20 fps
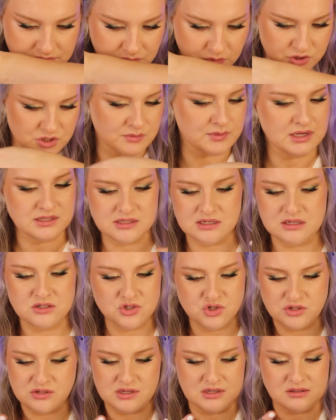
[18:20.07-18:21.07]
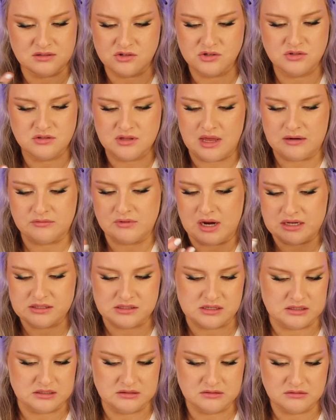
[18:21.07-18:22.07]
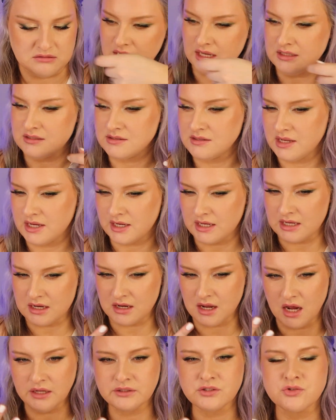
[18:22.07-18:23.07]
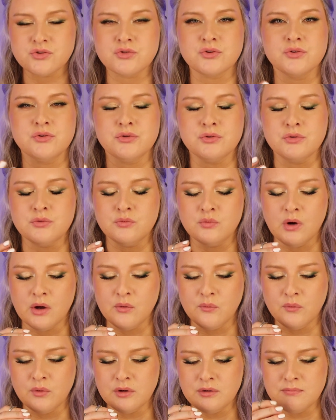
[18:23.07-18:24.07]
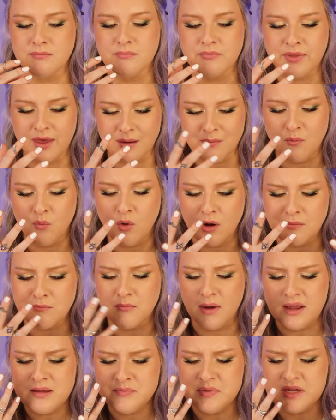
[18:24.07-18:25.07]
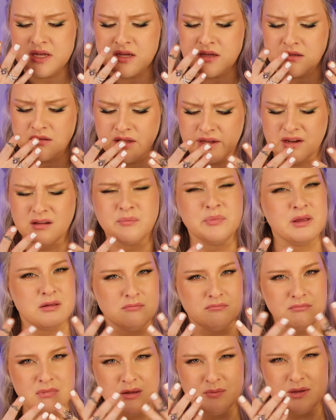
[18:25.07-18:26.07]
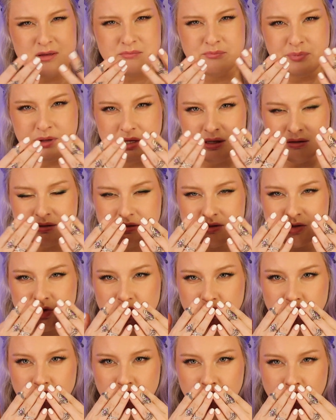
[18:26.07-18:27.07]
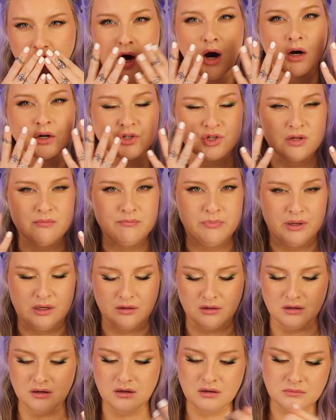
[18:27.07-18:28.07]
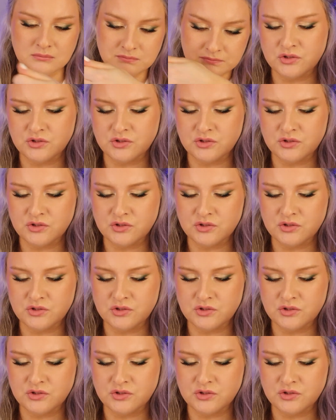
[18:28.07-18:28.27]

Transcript: which I'm guessing is it's just that resin. It's like it cuts through what might be like maybe a bit too harsh and bitter.